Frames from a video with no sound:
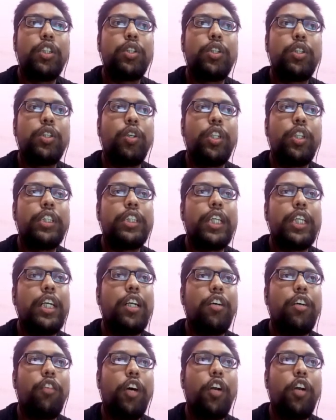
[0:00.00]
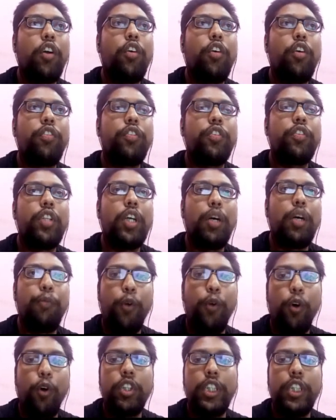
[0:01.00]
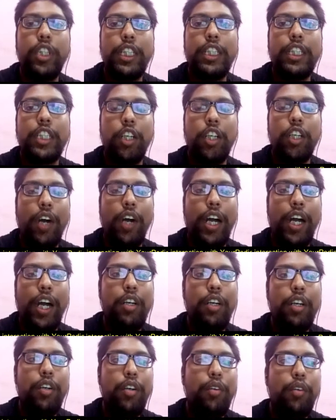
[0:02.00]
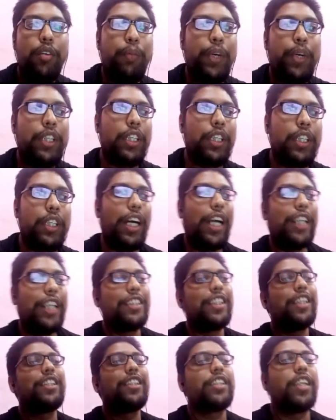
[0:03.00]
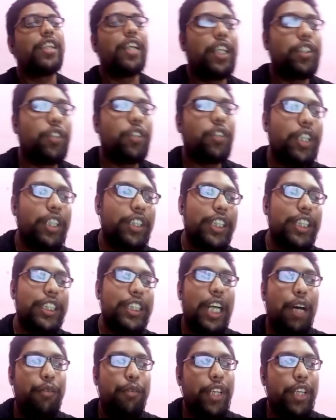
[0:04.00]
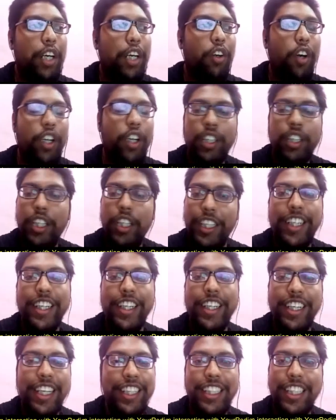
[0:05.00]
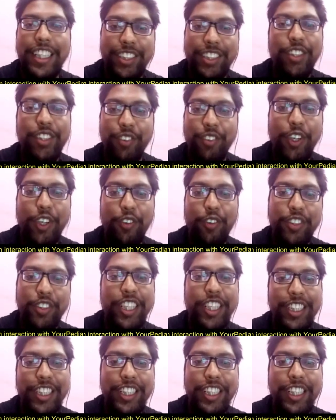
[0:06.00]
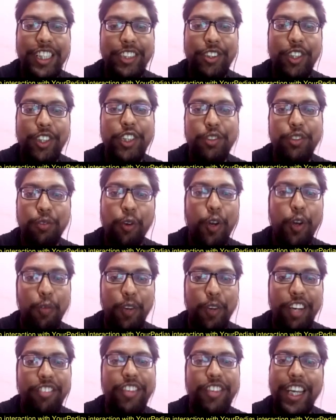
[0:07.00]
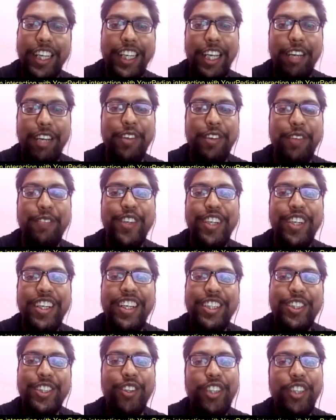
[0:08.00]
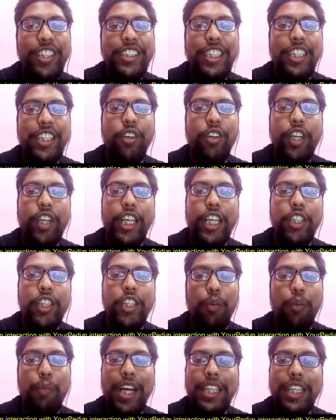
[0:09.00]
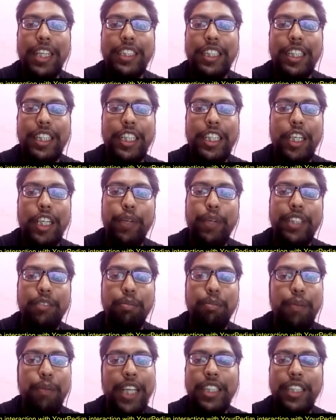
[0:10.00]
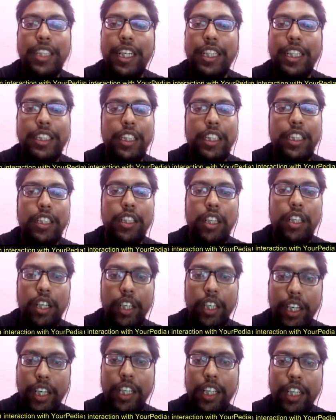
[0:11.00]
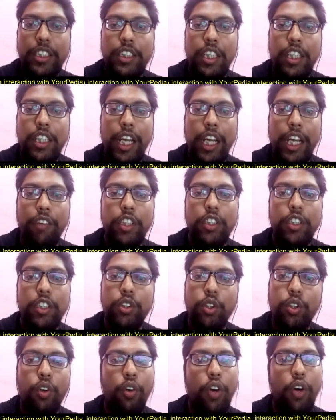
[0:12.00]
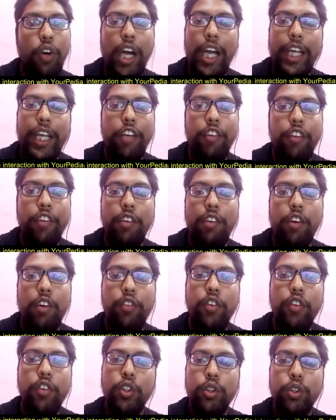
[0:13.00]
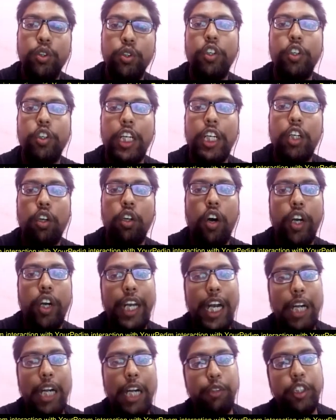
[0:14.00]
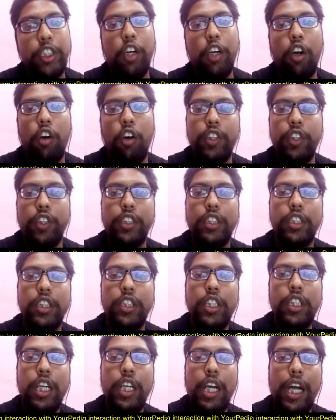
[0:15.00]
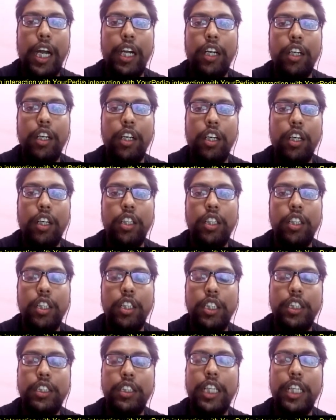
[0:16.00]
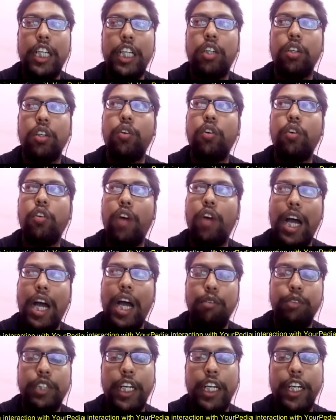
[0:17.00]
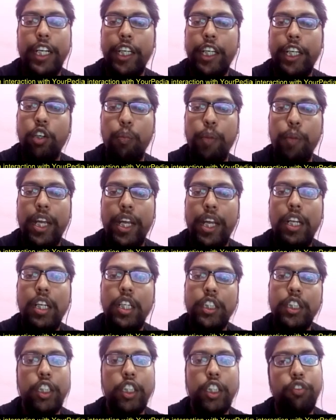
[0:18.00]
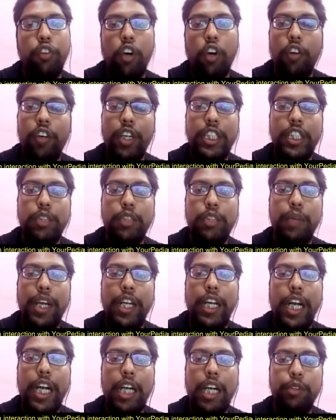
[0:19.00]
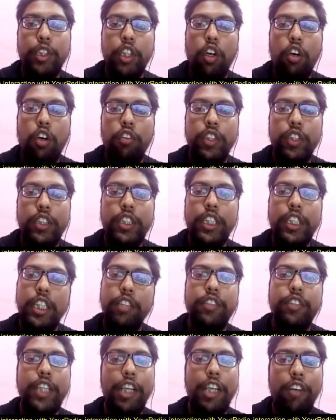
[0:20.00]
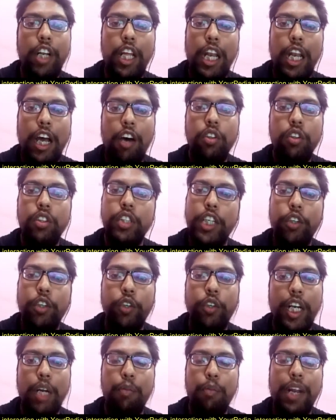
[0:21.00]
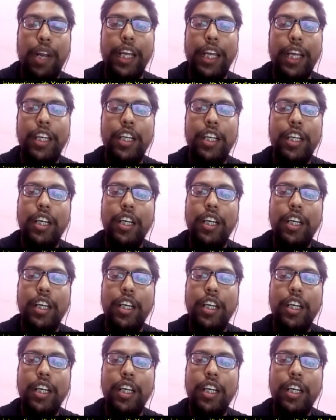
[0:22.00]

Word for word: So he said one of the both thing is required. But I said, sir, actually these exams are costly in India. That's one of the actually small bluff I gave him. So he said, okay, your master's and bachelor is in English language, so I can waive off. So you can talk in admission office. And he said to, I'm sending you a mail, just forward this mail in admission office. If they will allow, then you can apply.